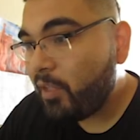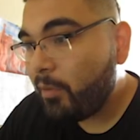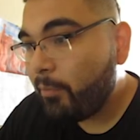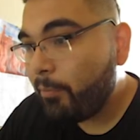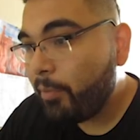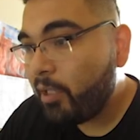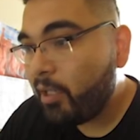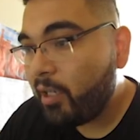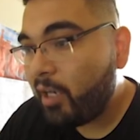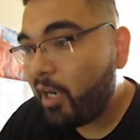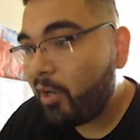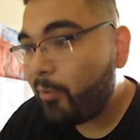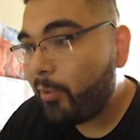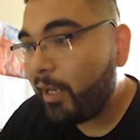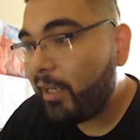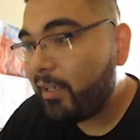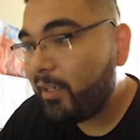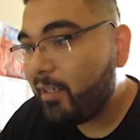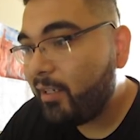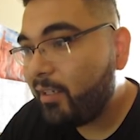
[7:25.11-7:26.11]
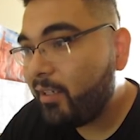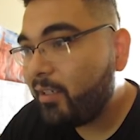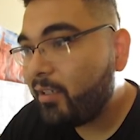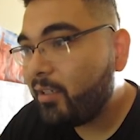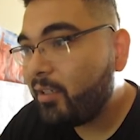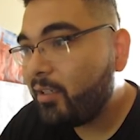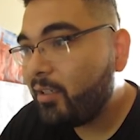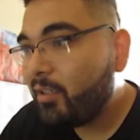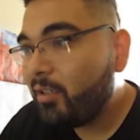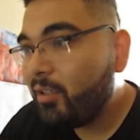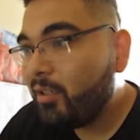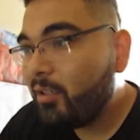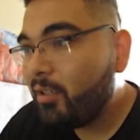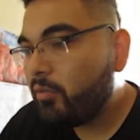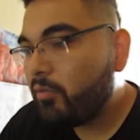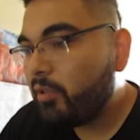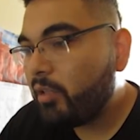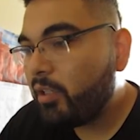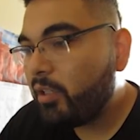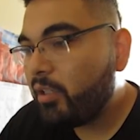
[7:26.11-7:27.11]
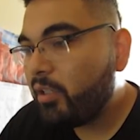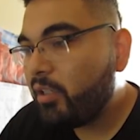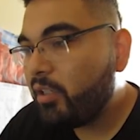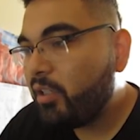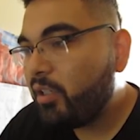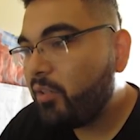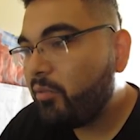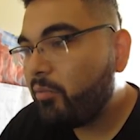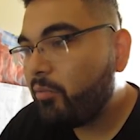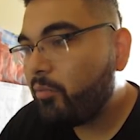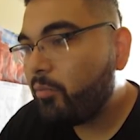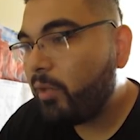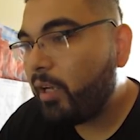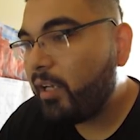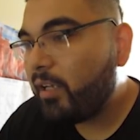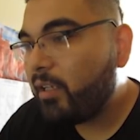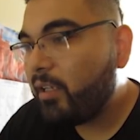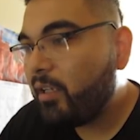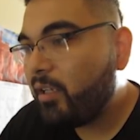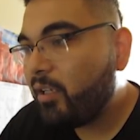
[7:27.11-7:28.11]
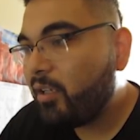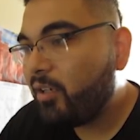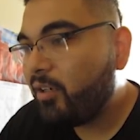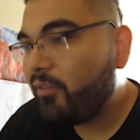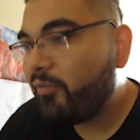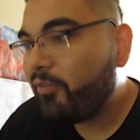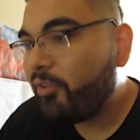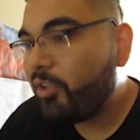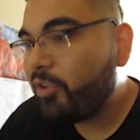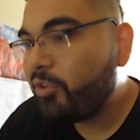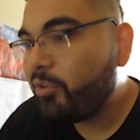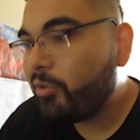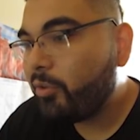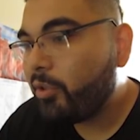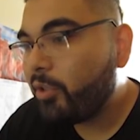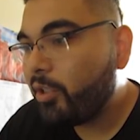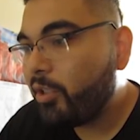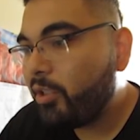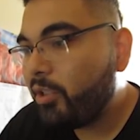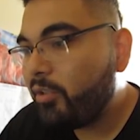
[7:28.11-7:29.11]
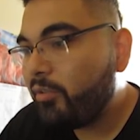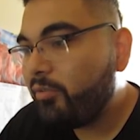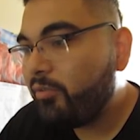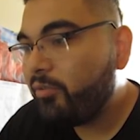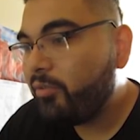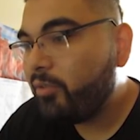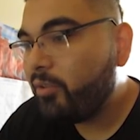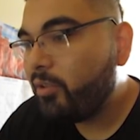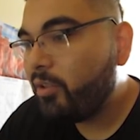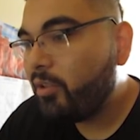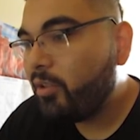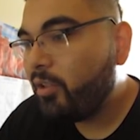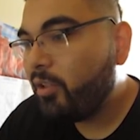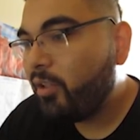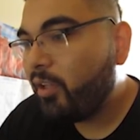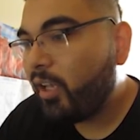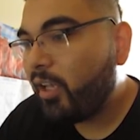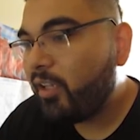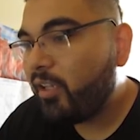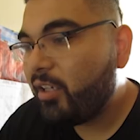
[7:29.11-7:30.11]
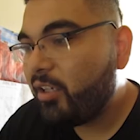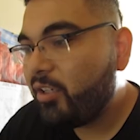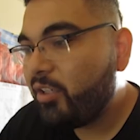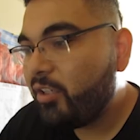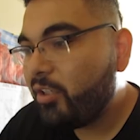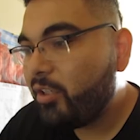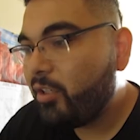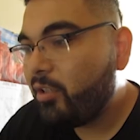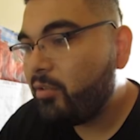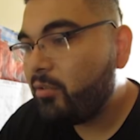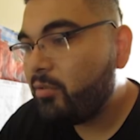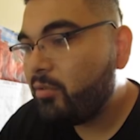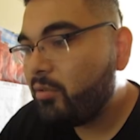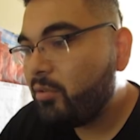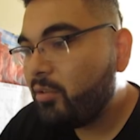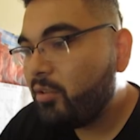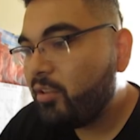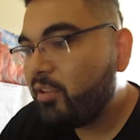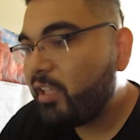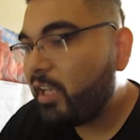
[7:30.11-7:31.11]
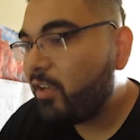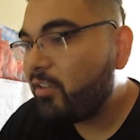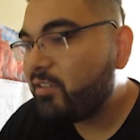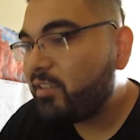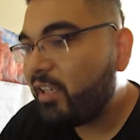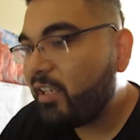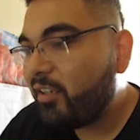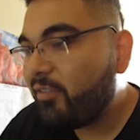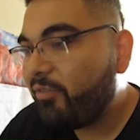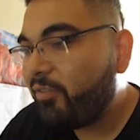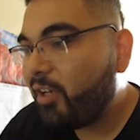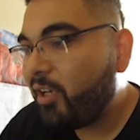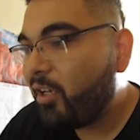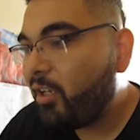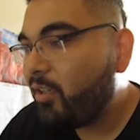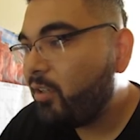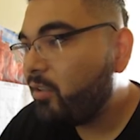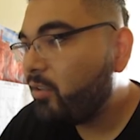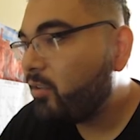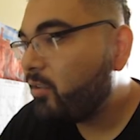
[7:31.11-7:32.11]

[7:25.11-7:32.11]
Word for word: But I right click, right here, and right click, convert to curve, and there you go. Now it's not a font.